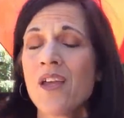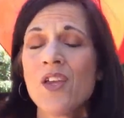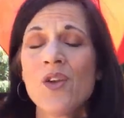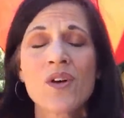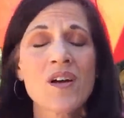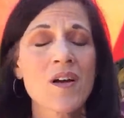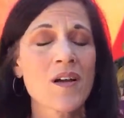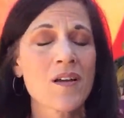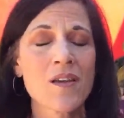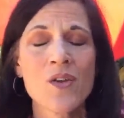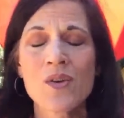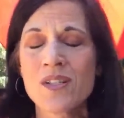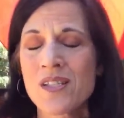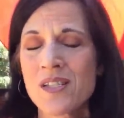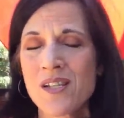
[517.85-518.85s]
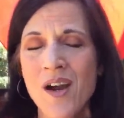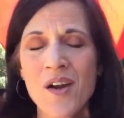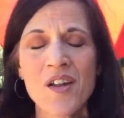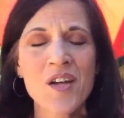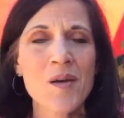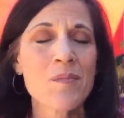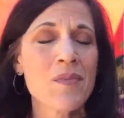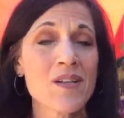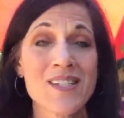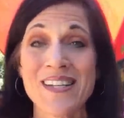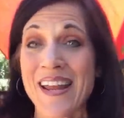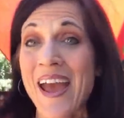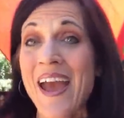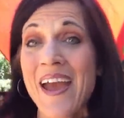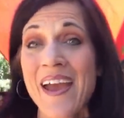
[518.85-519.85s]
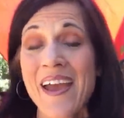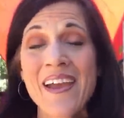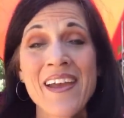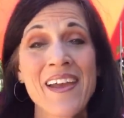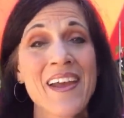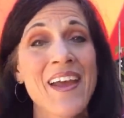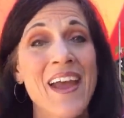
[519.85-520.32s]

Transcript: you can, you can start them today